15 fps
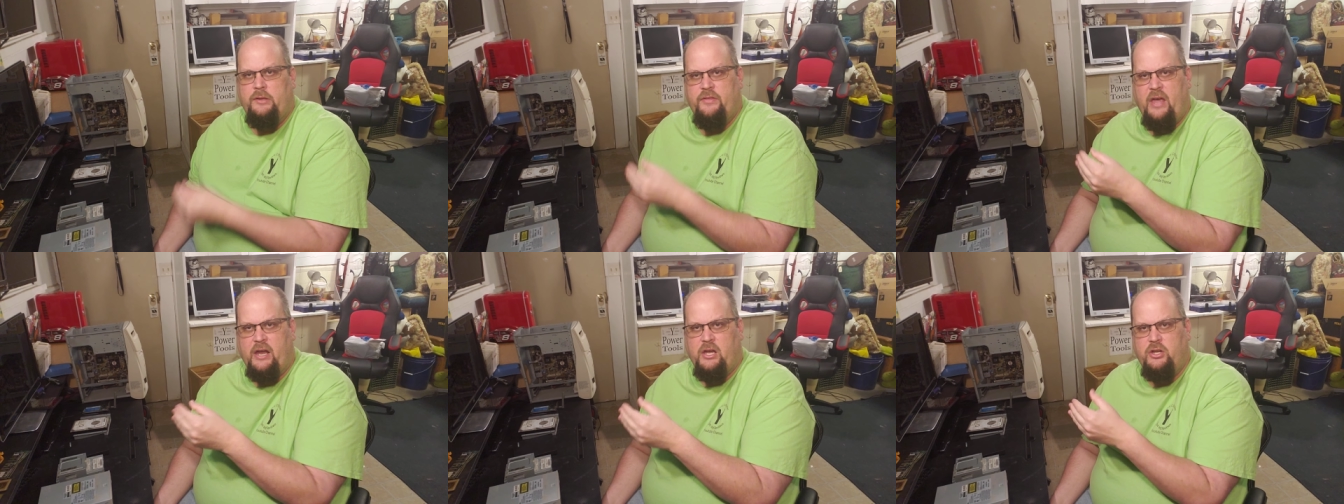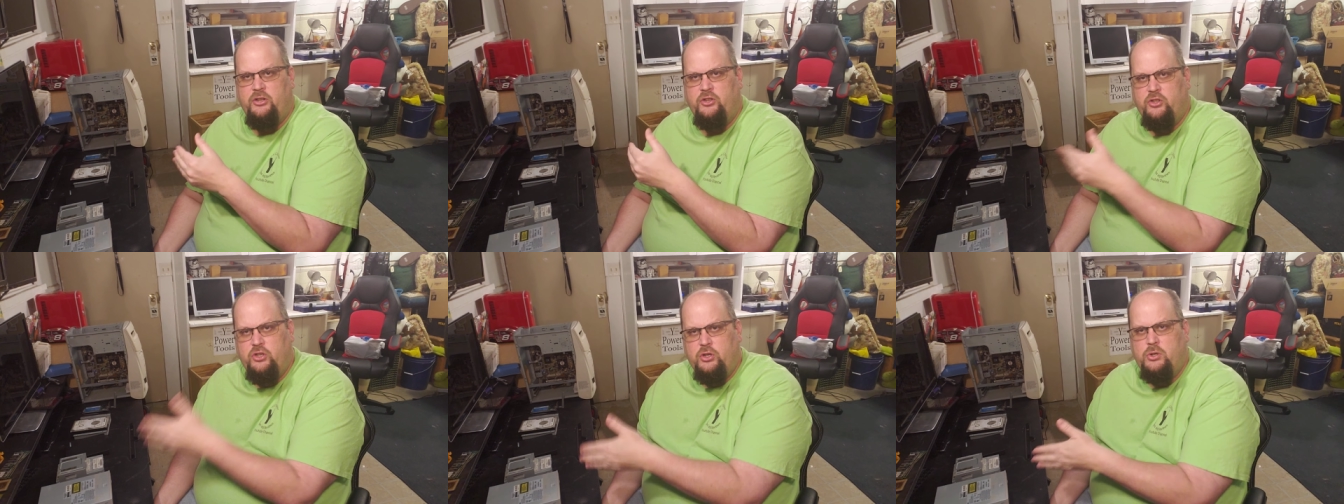that could
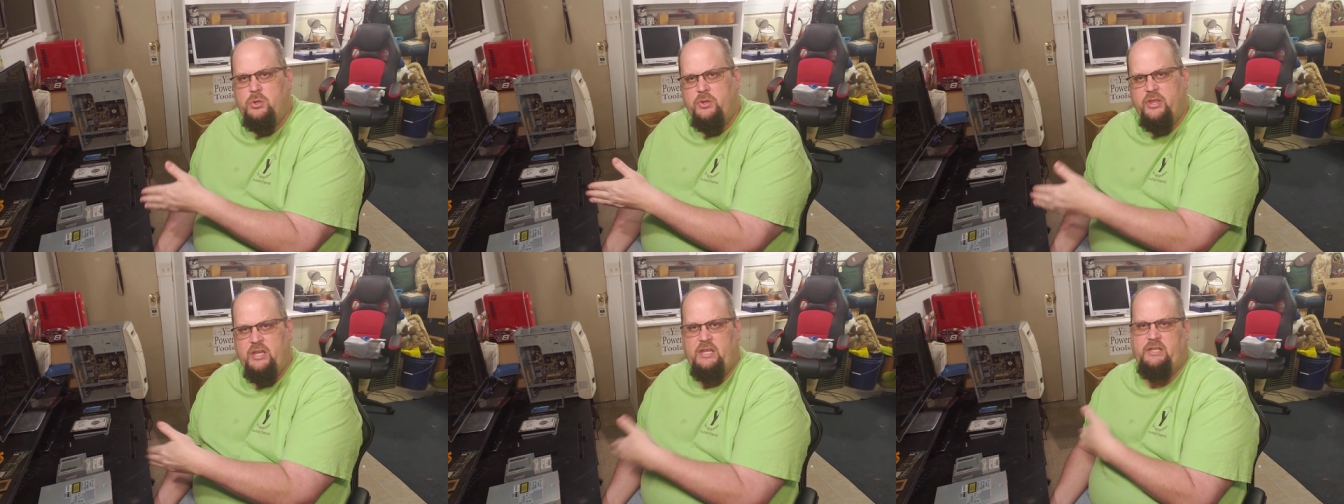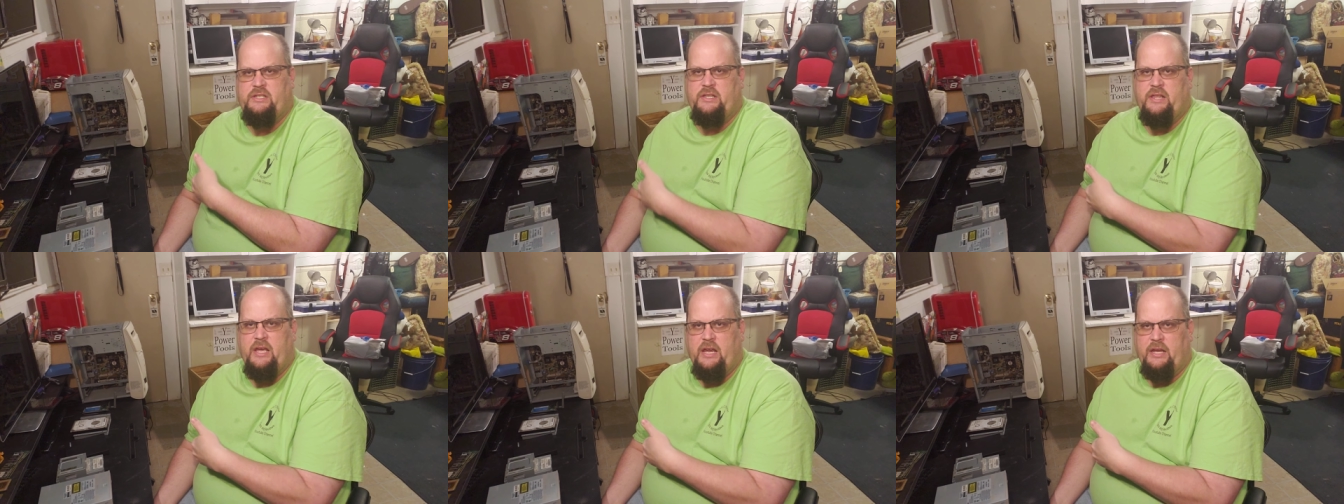do these
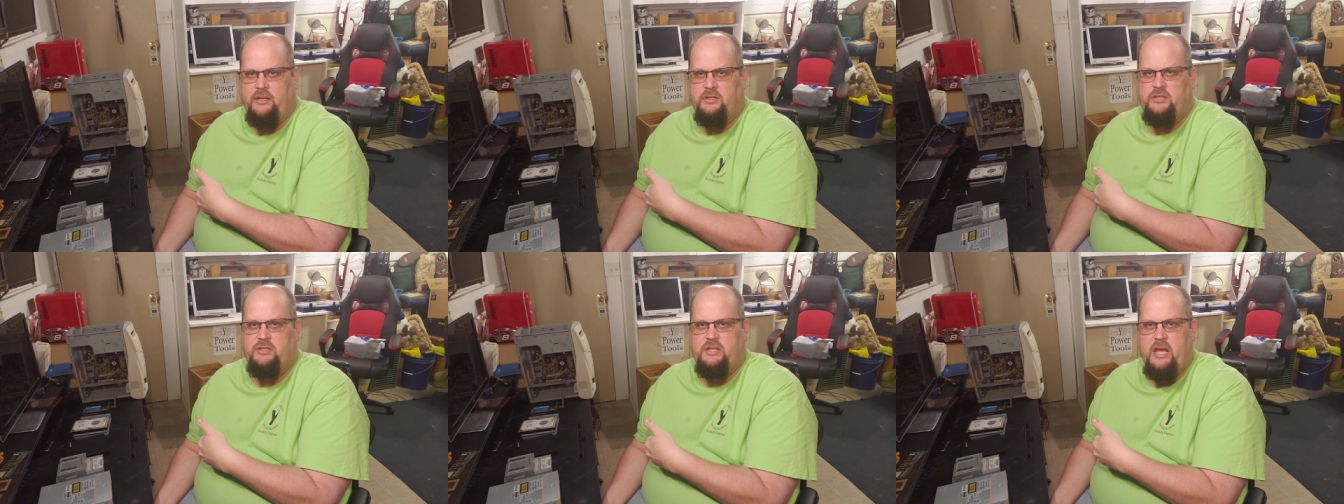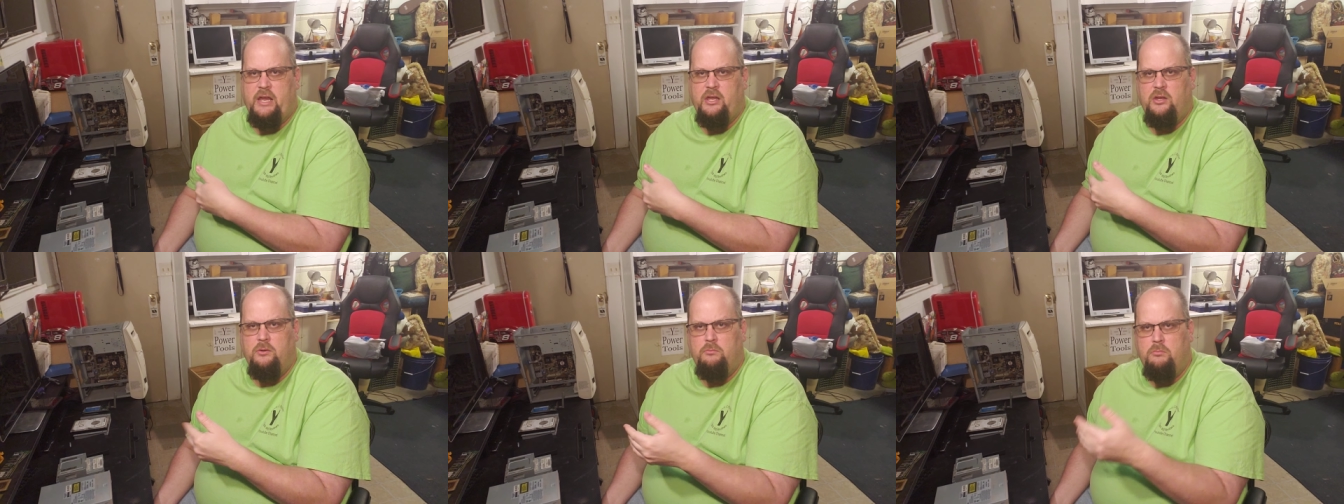things
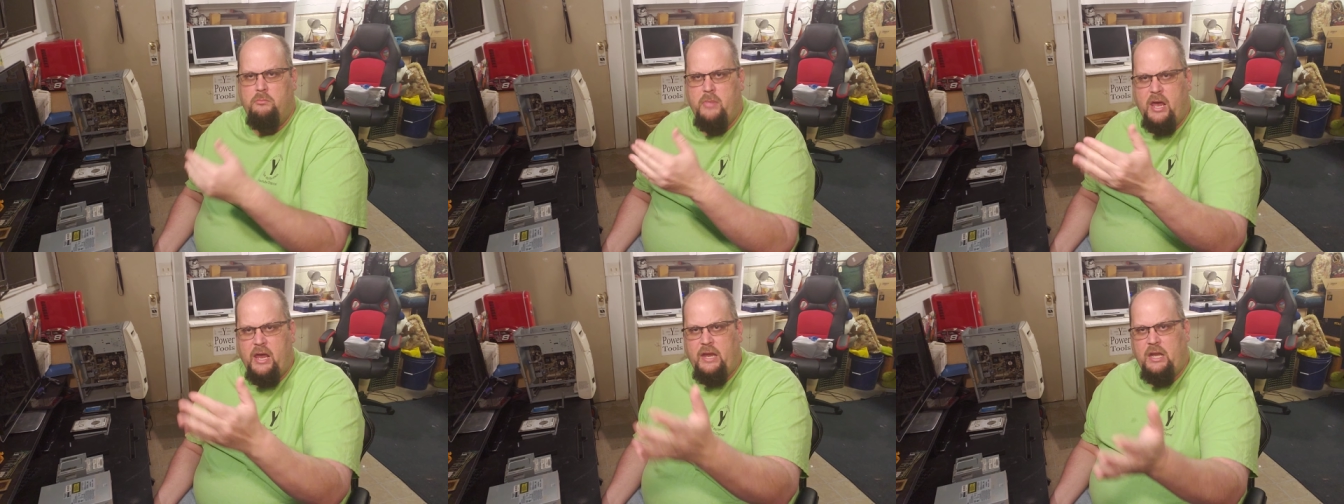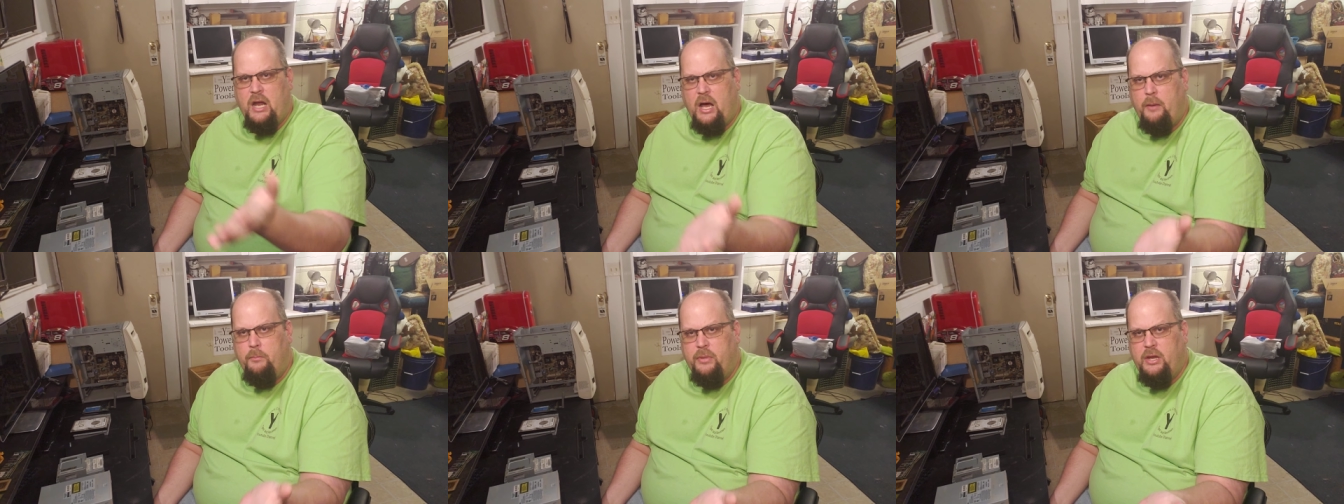that you may
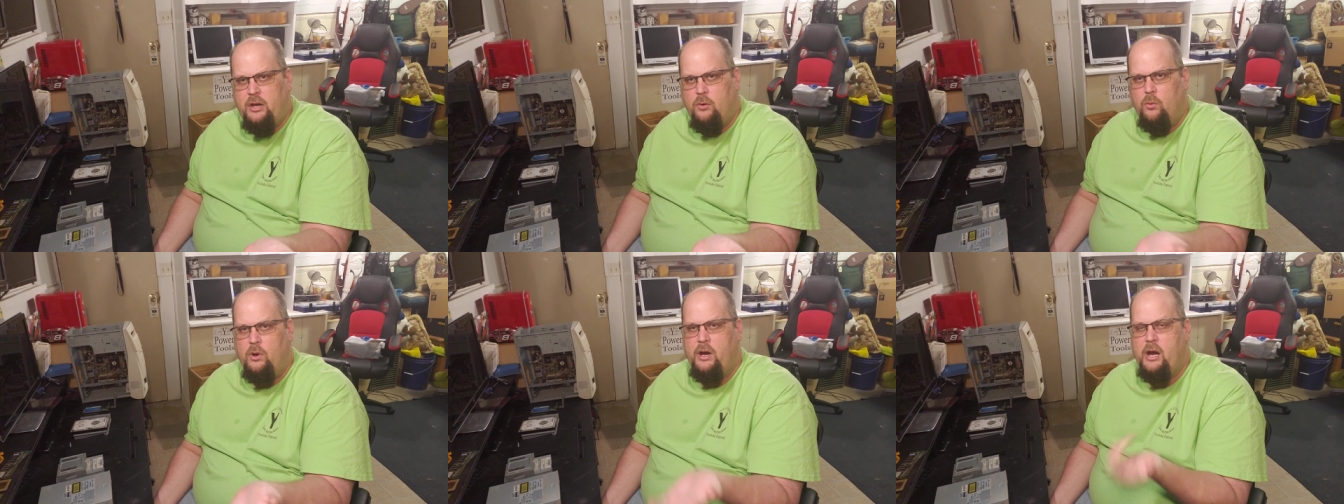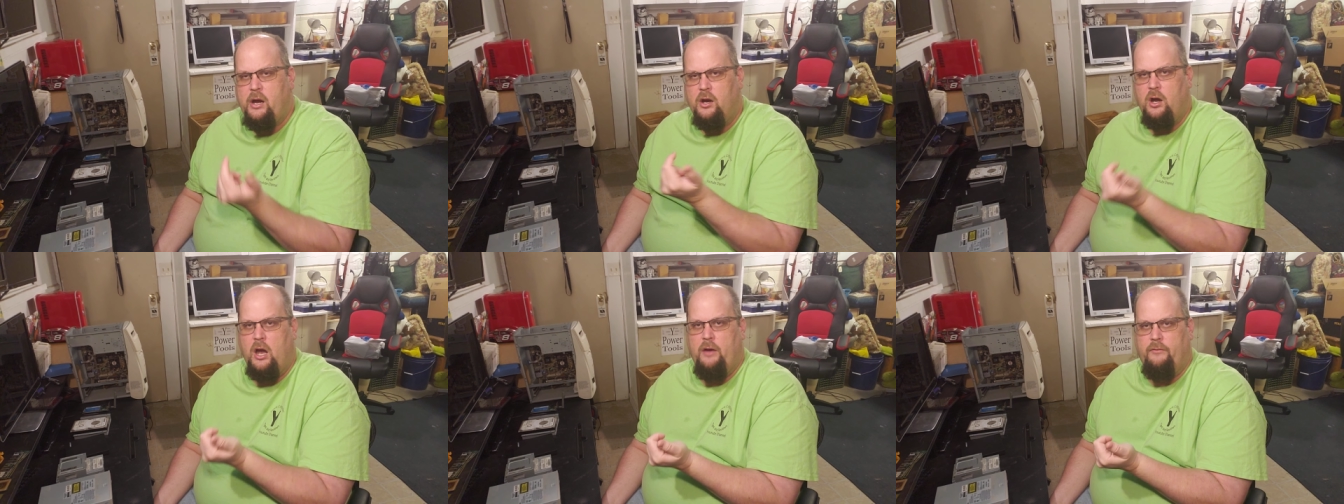not be
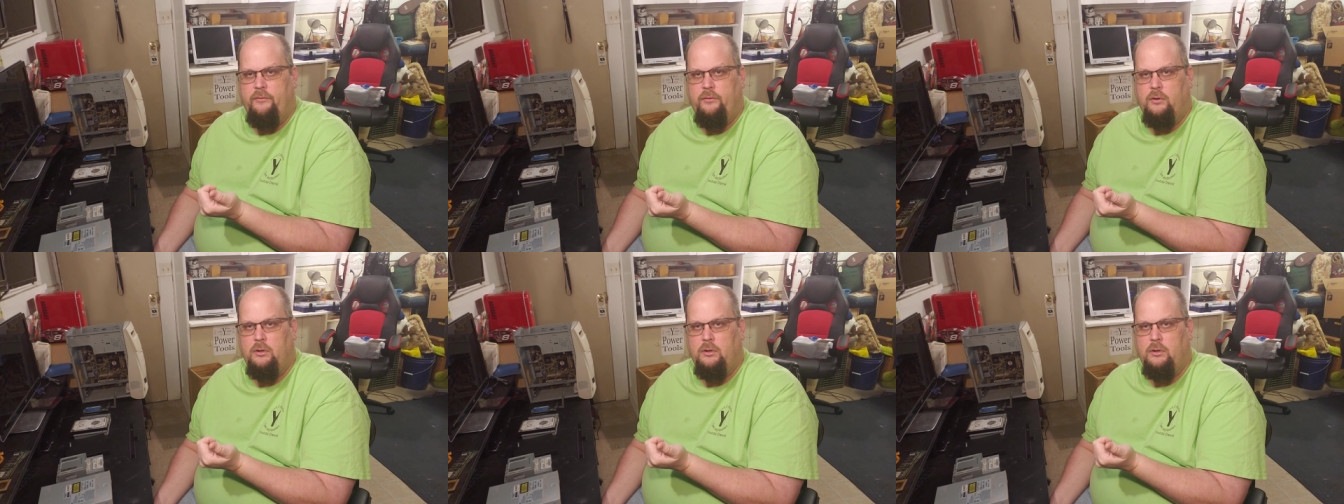aware of.